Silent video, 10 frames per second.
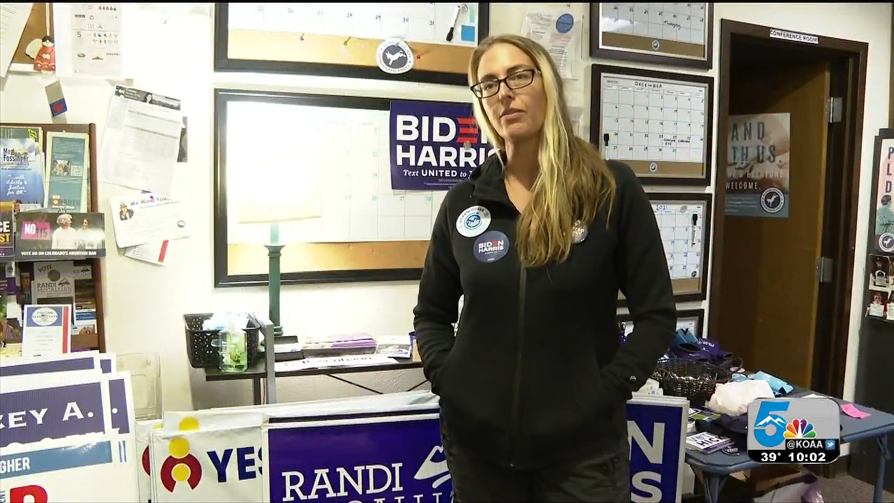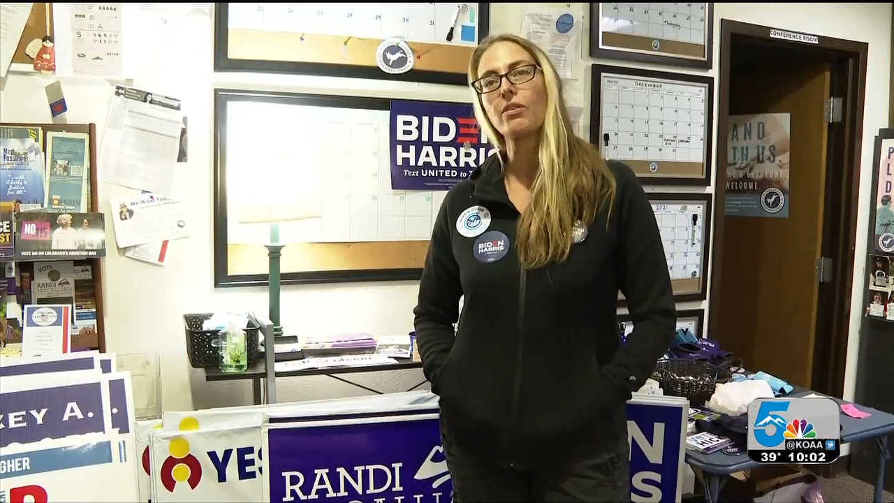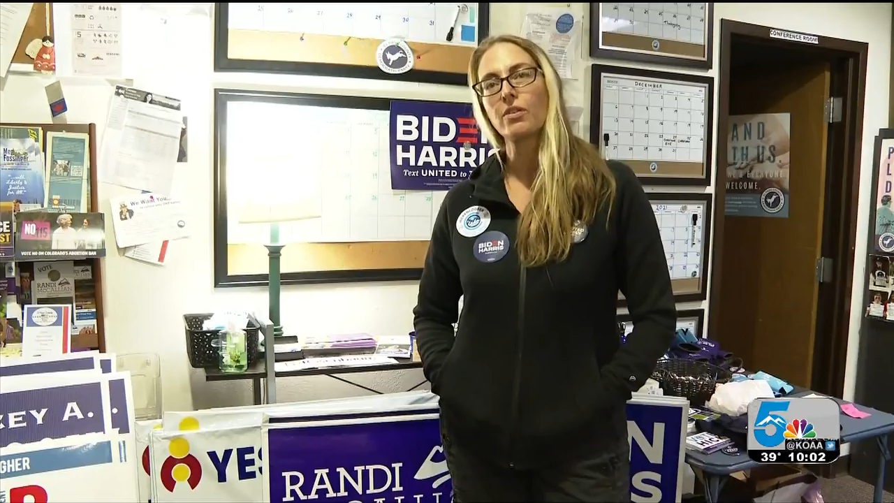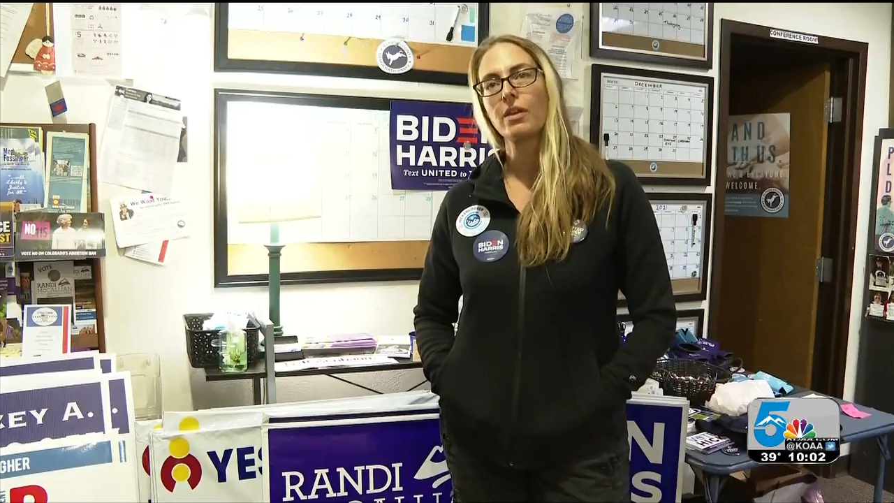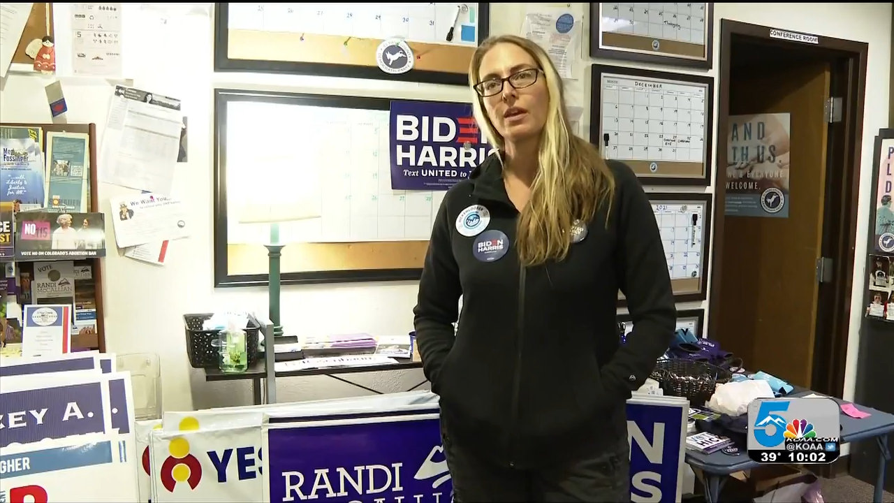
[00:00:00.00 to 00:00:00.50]

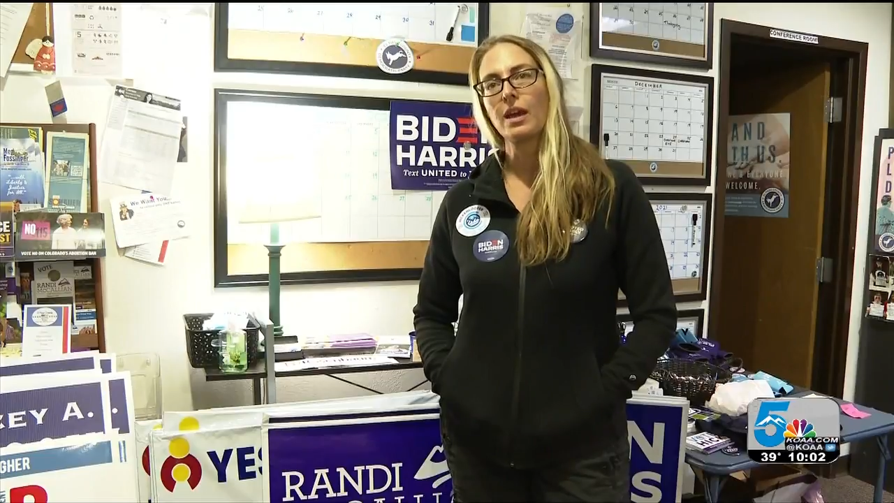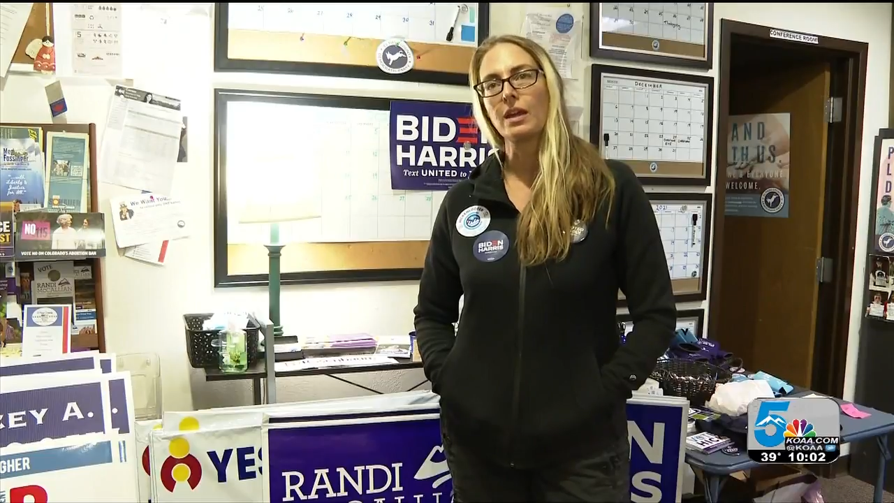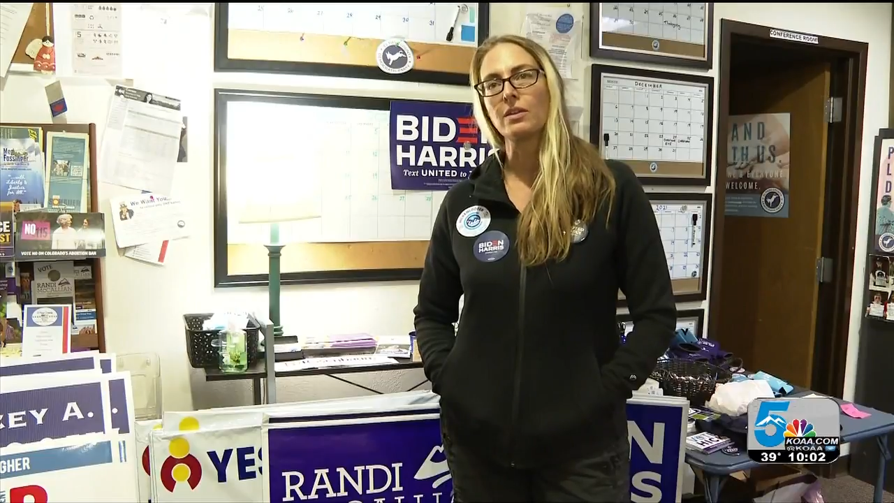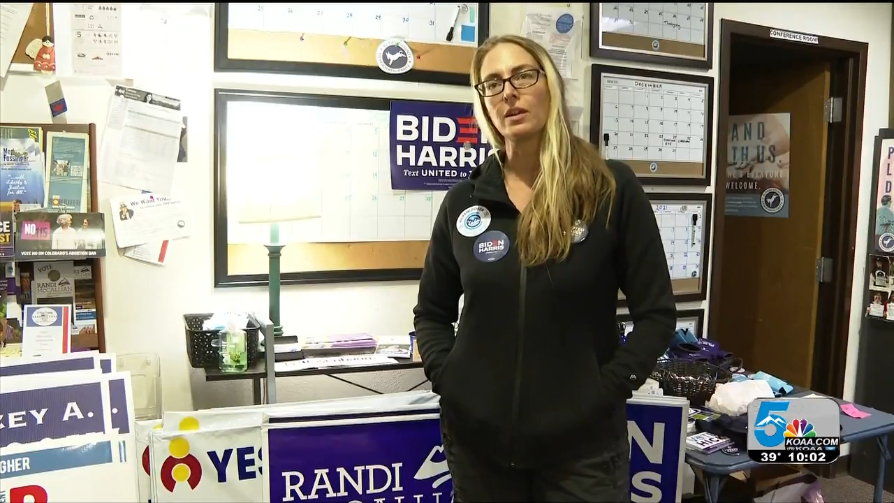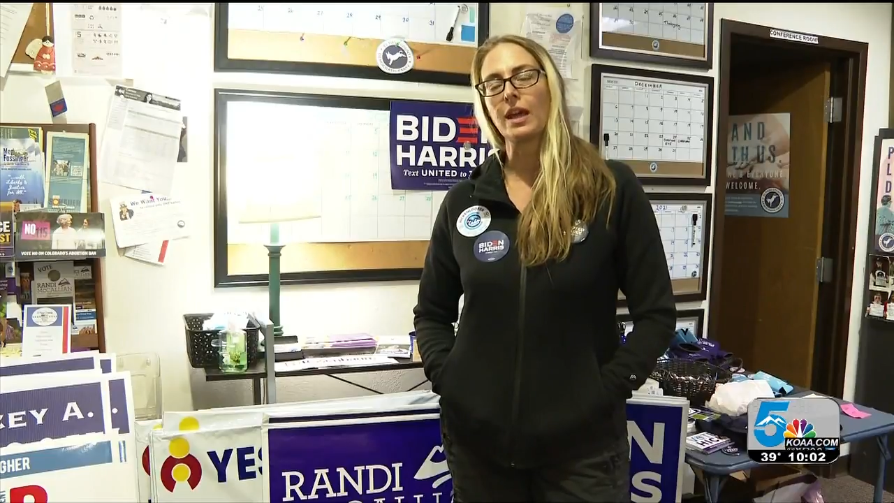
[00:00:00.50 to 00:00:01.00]
Right
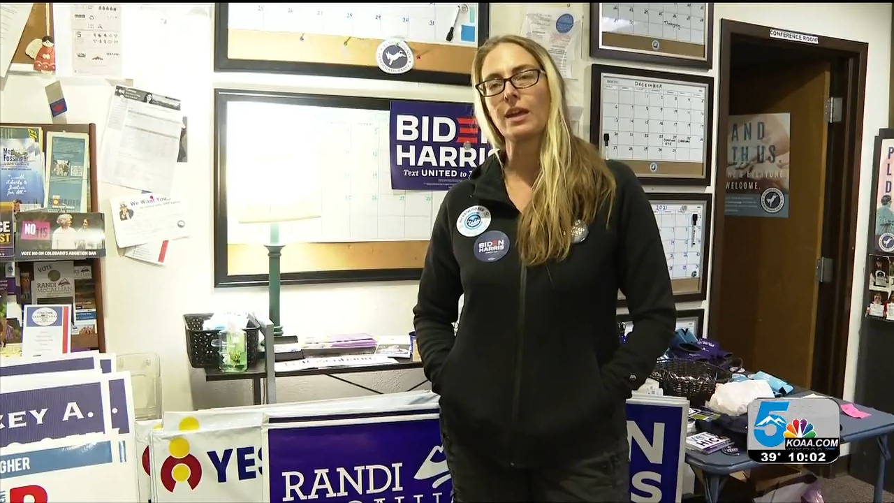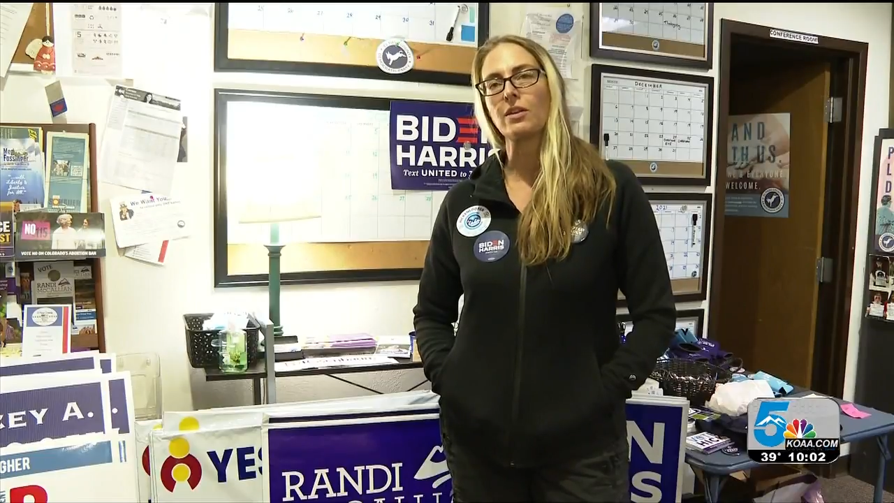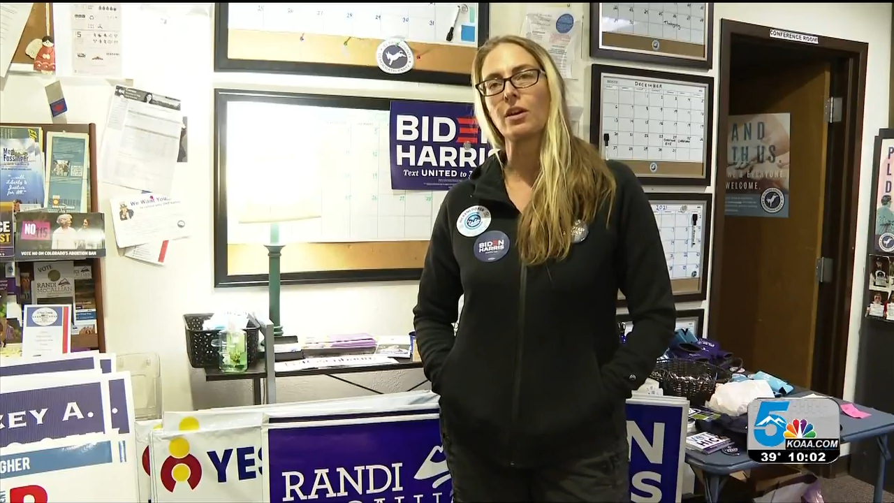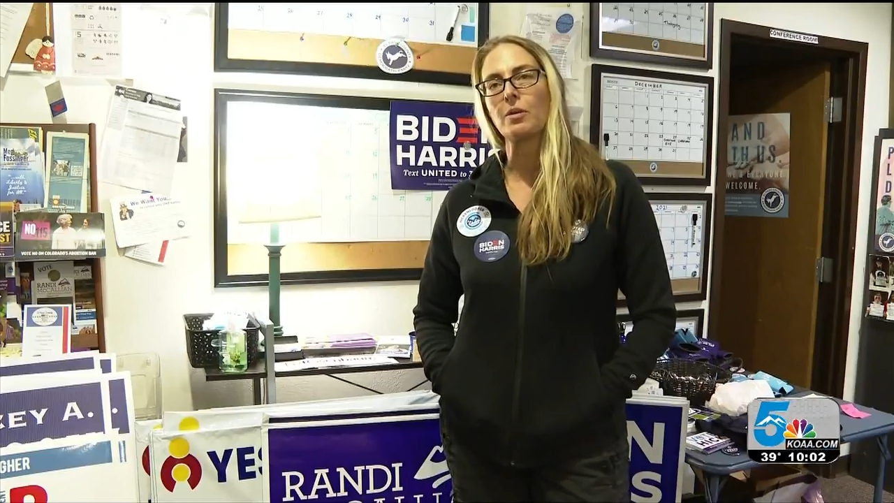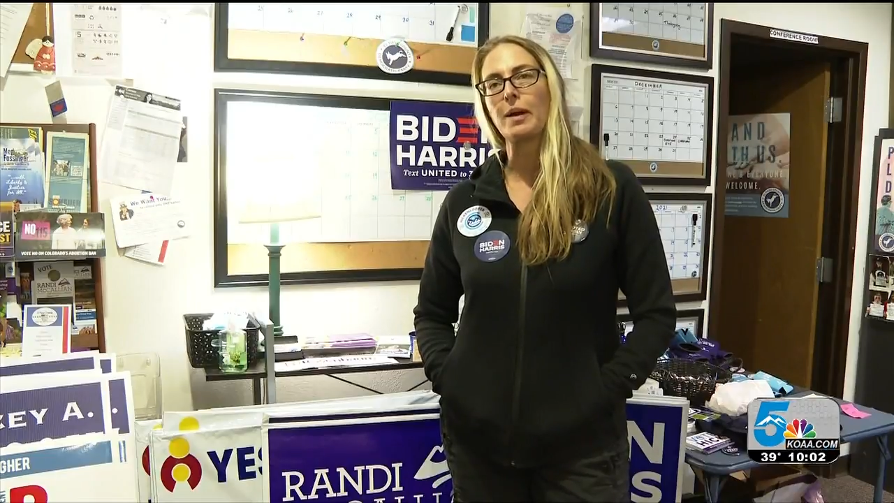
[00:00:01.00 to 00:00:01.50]
and
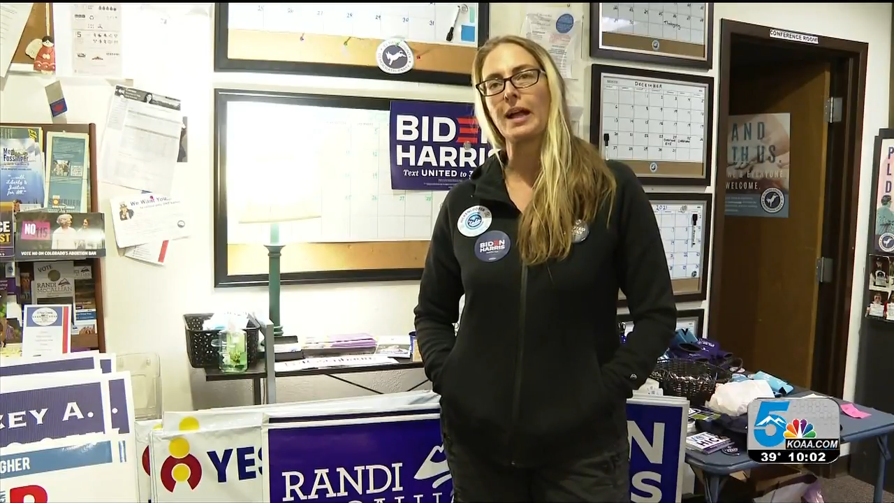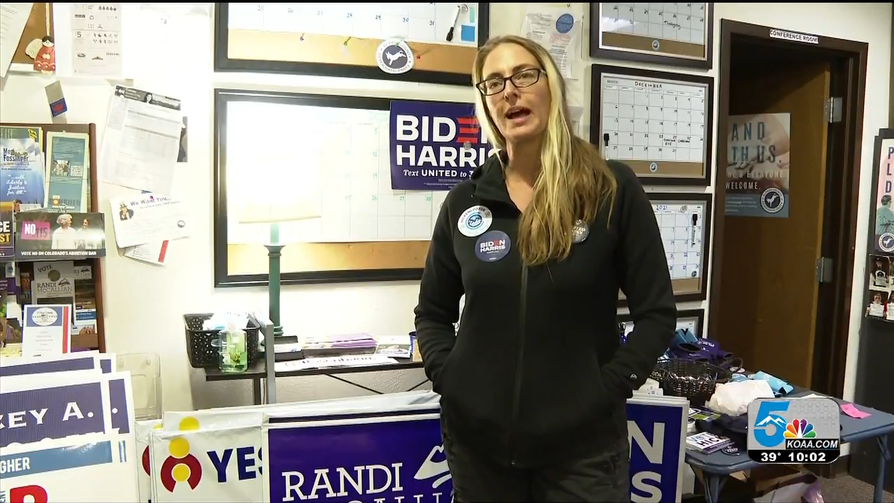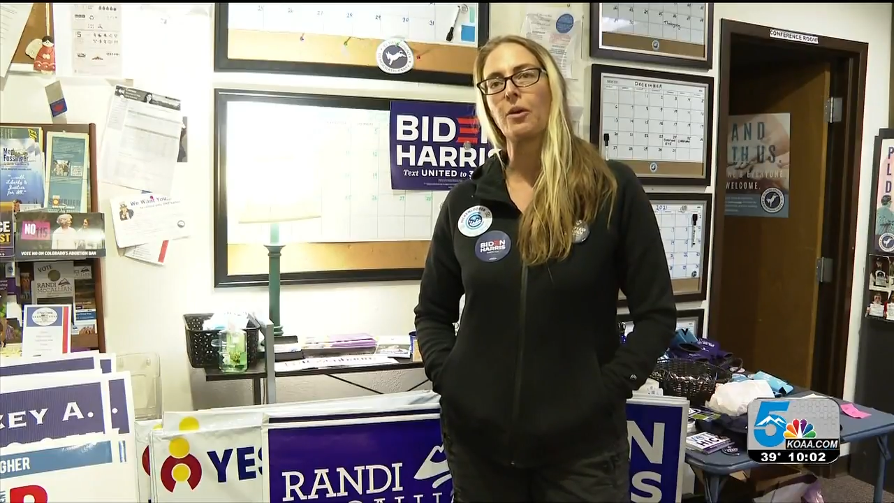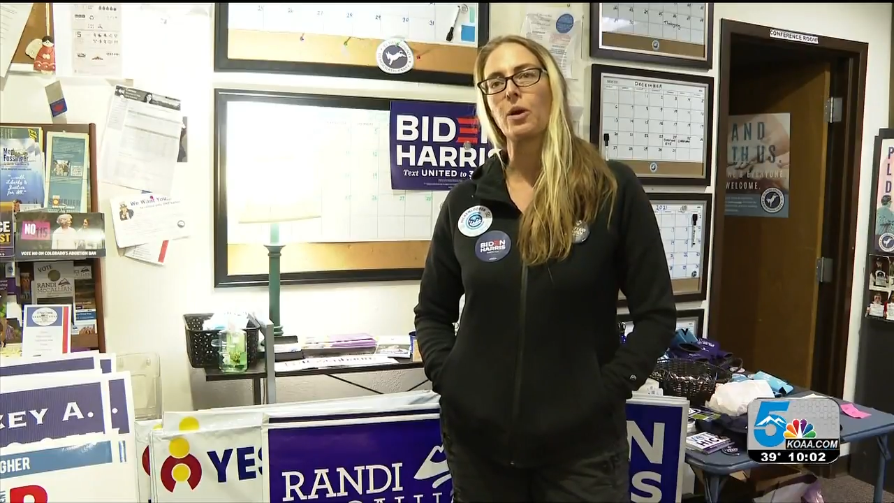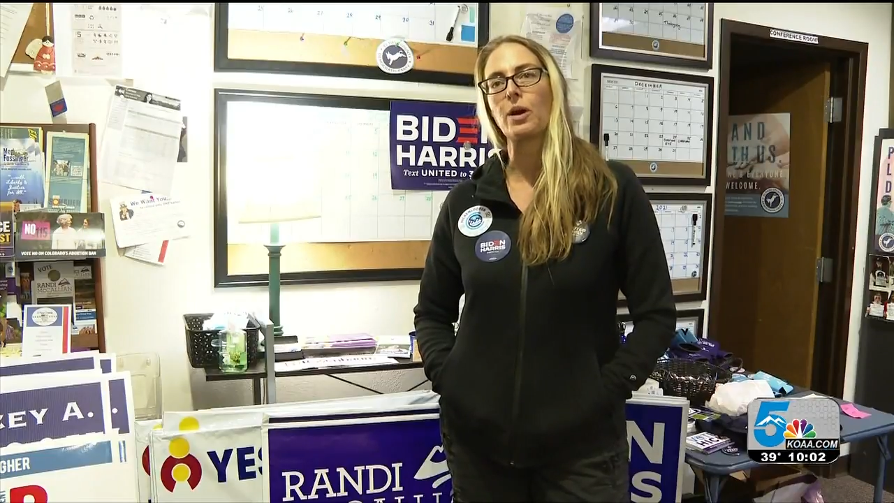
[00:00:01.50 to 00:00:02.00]
and are about
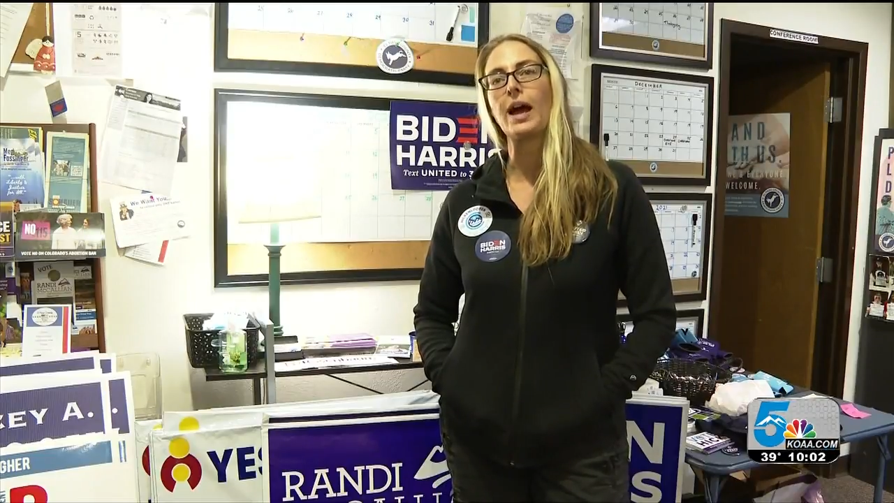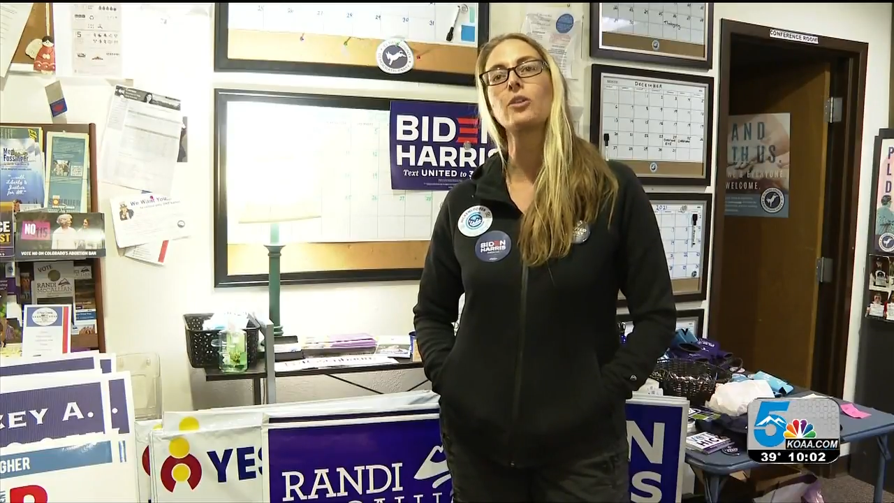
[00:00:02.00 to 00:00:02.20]
how are,